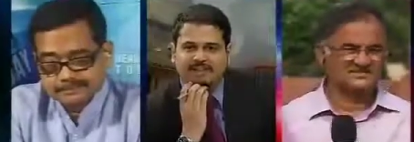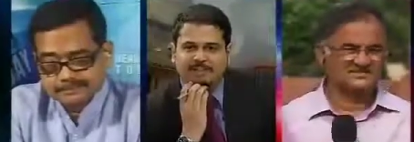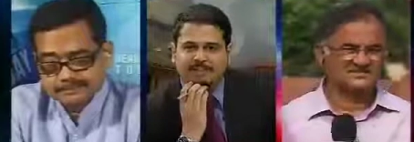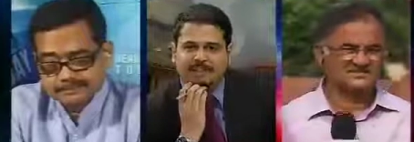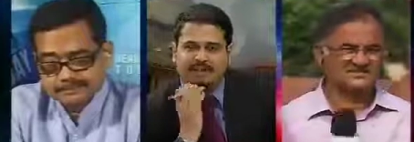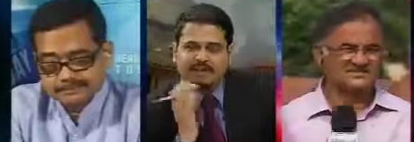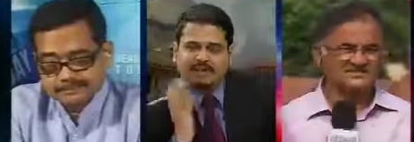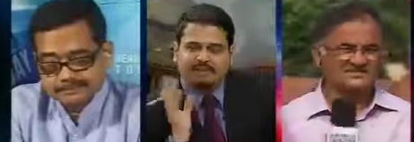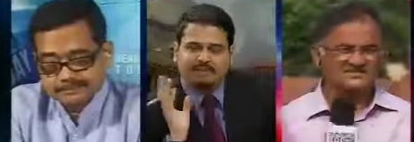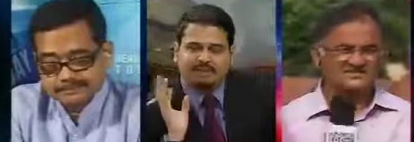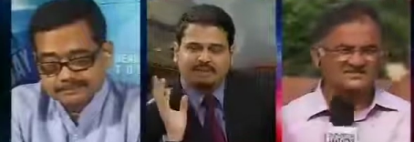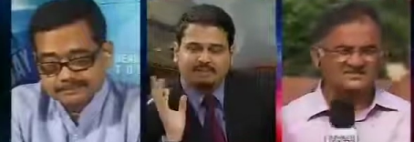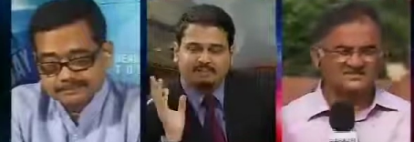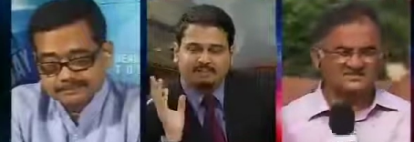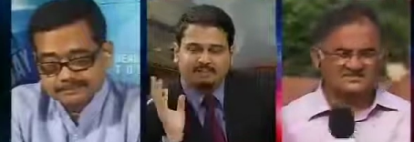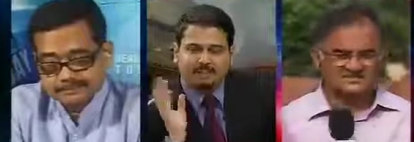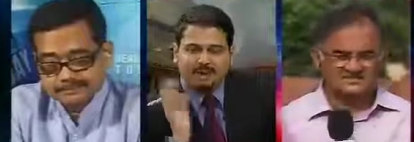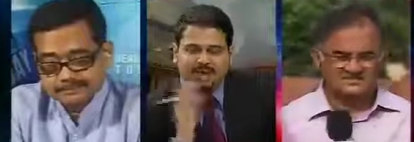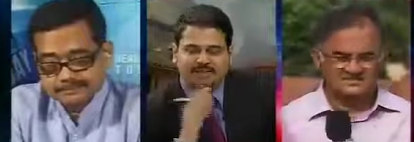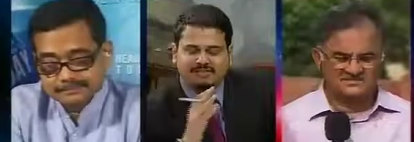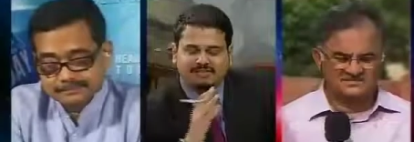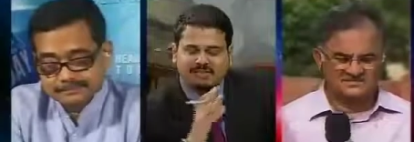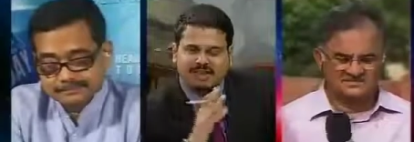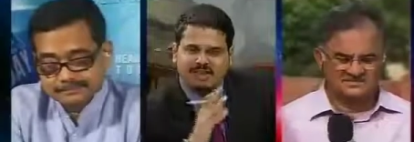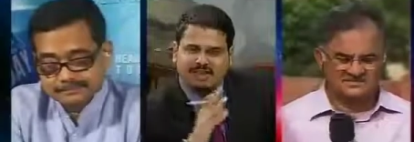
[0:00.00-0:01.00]
Speaker 1: Because as
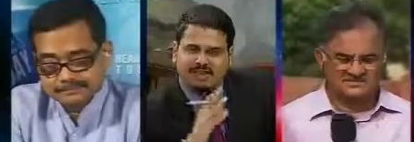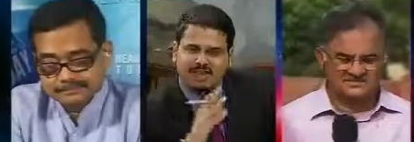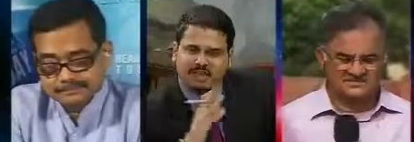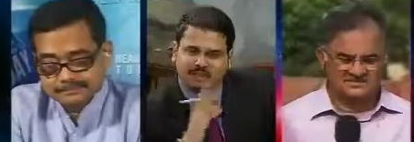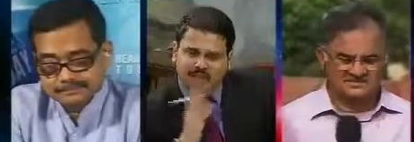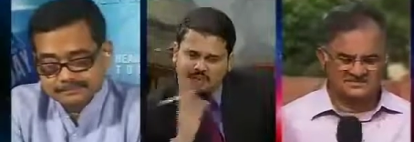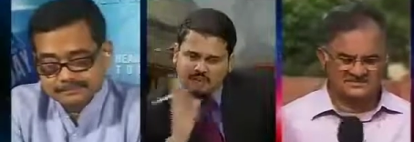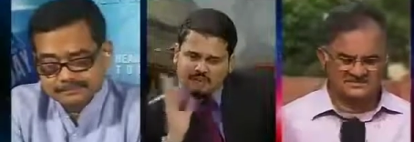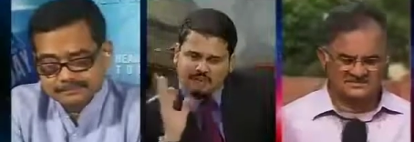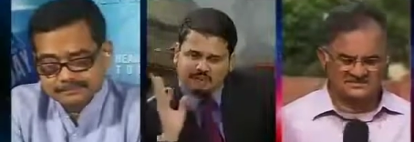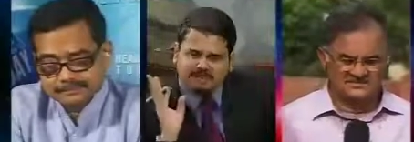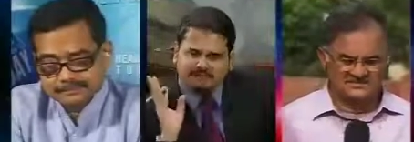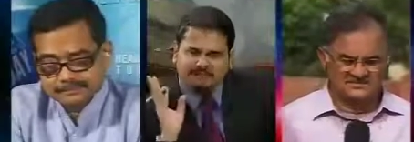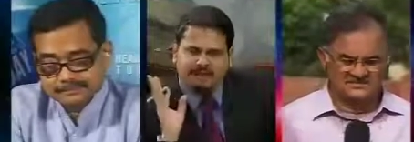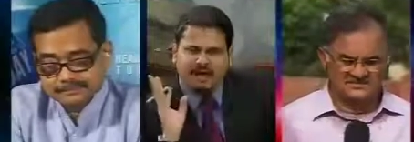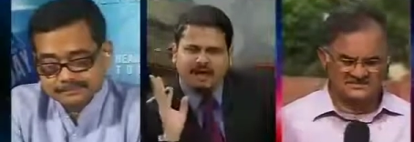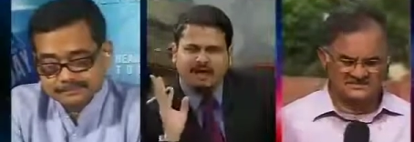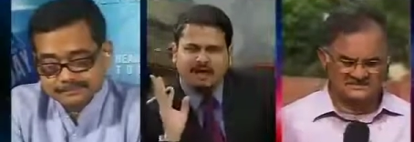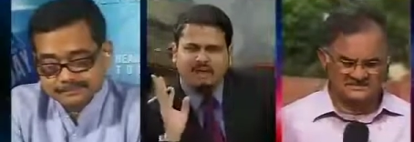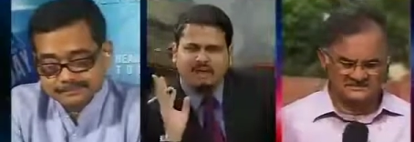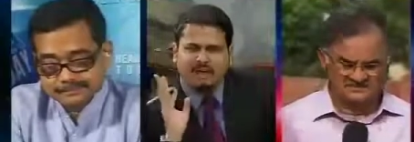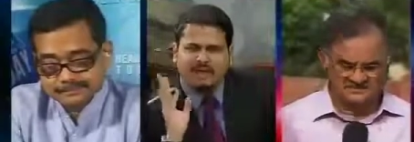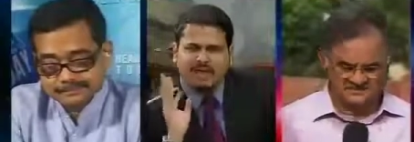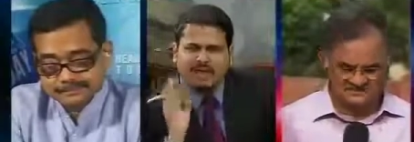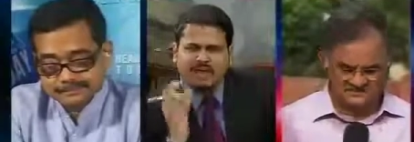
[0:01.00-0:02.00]
president, he will be
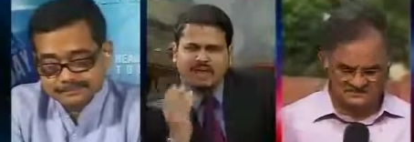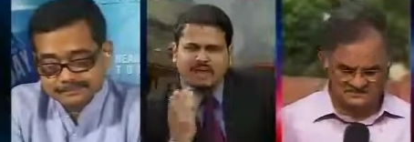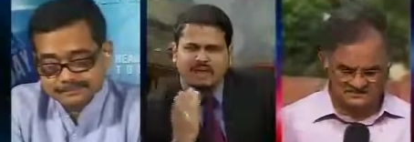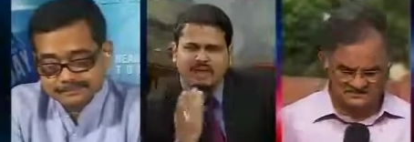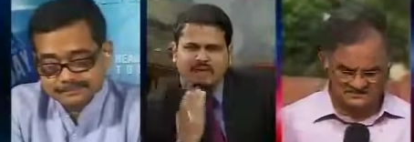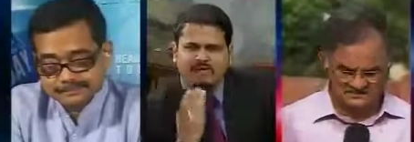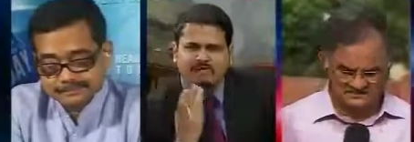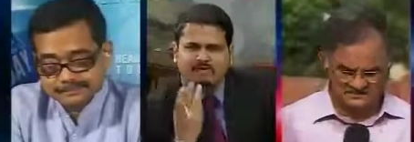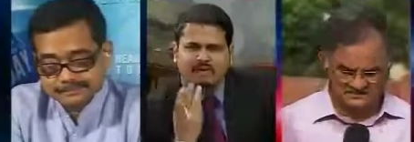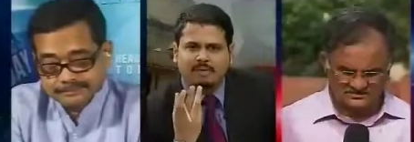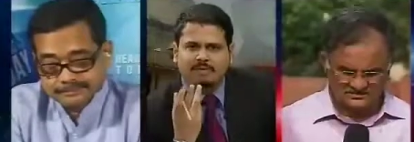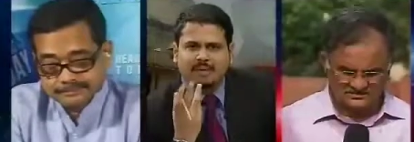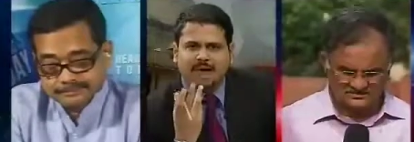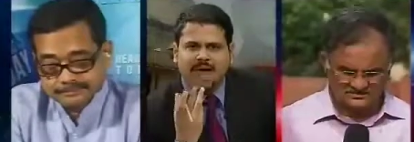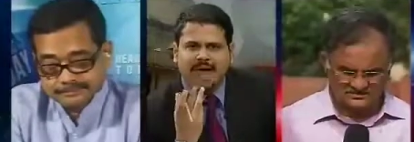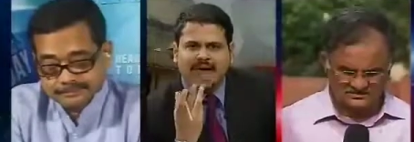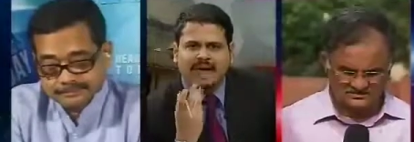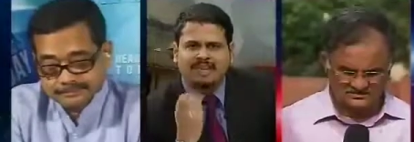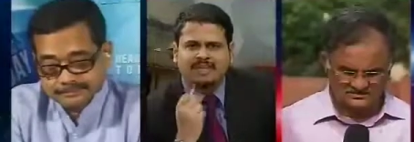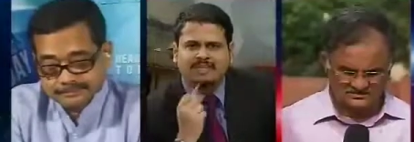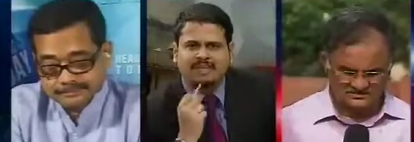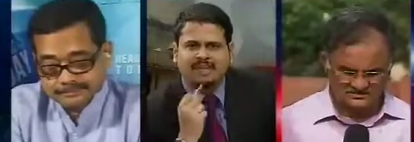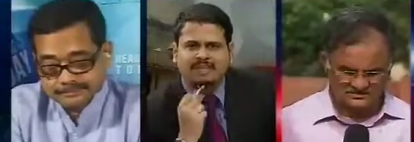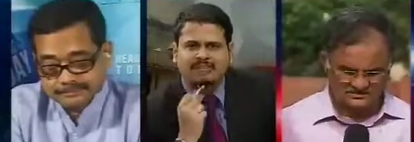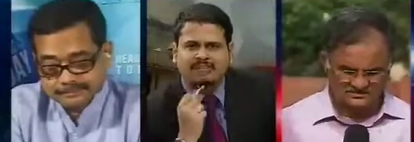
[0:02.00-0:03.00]
far away from
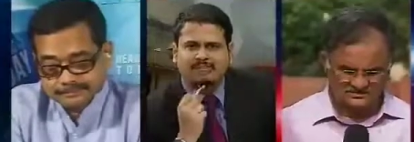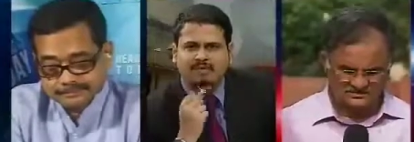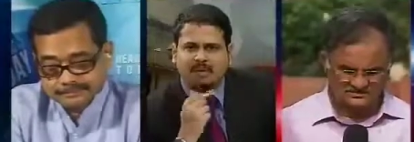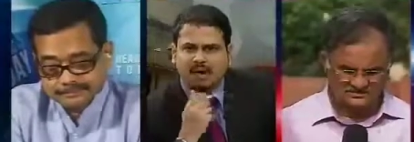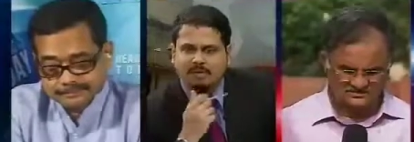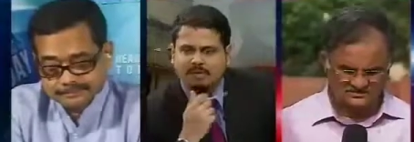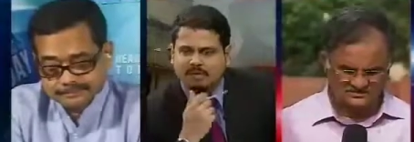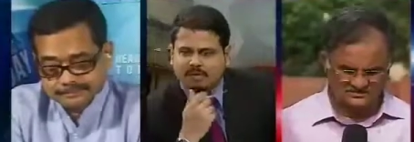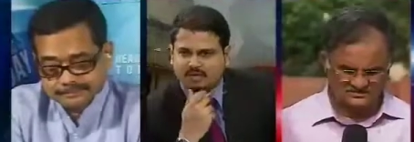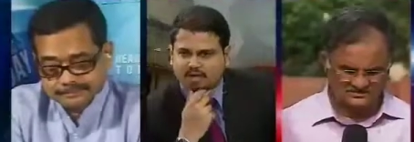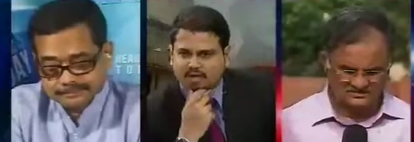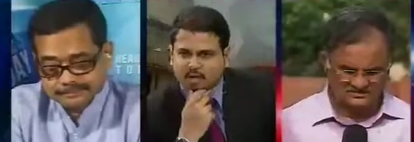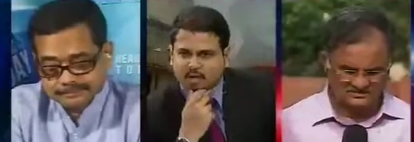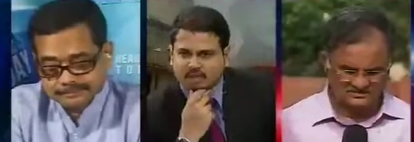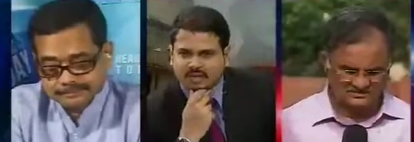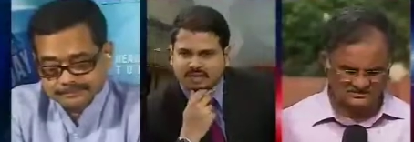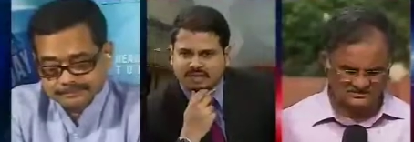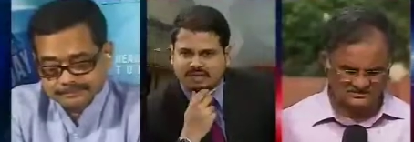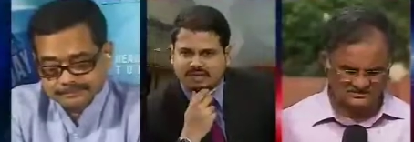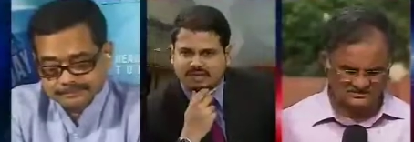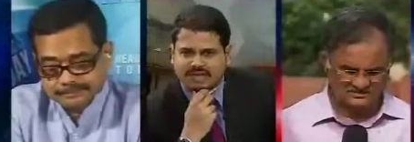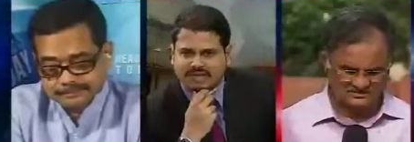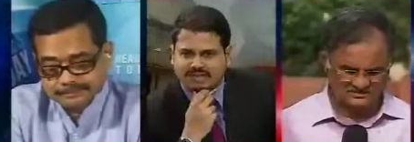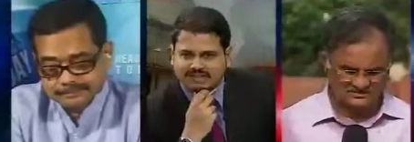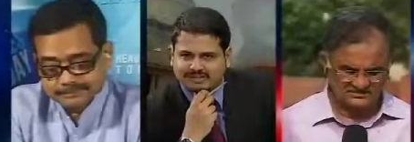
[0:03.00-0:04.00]
active
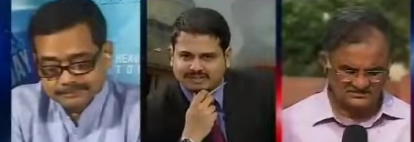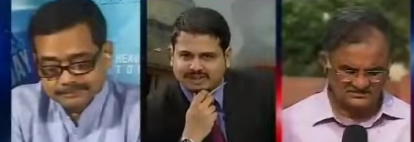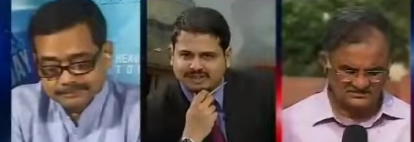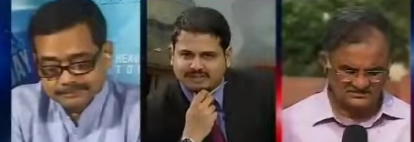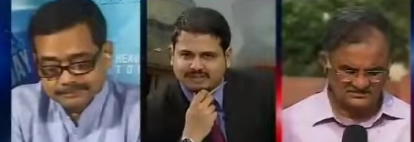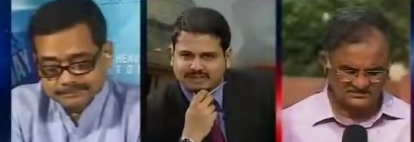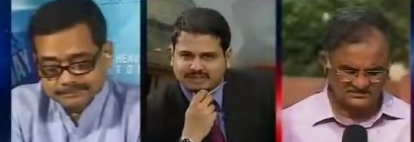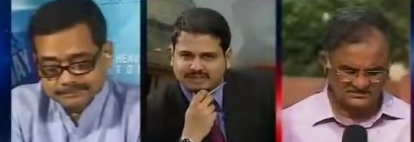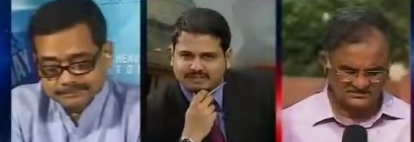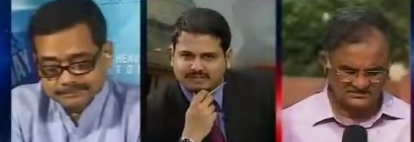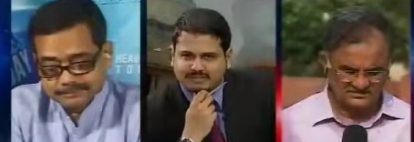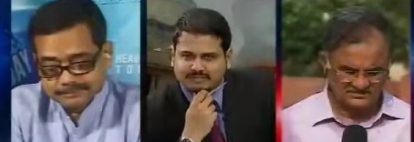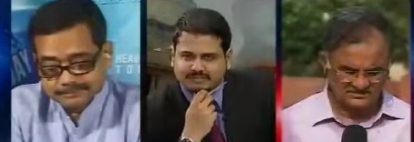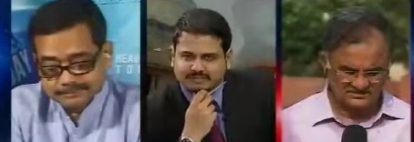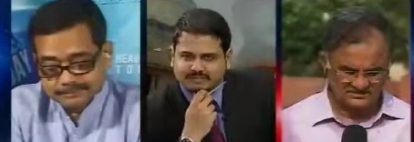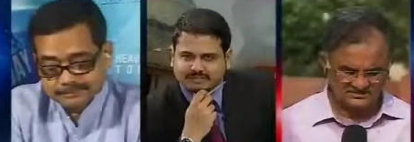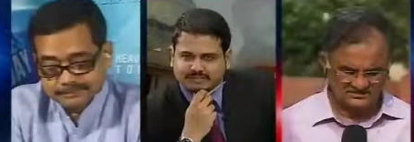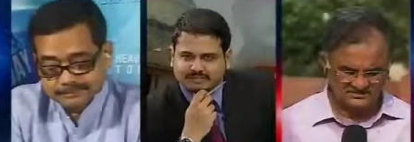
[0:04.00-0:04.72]
troubleshooting in that sense.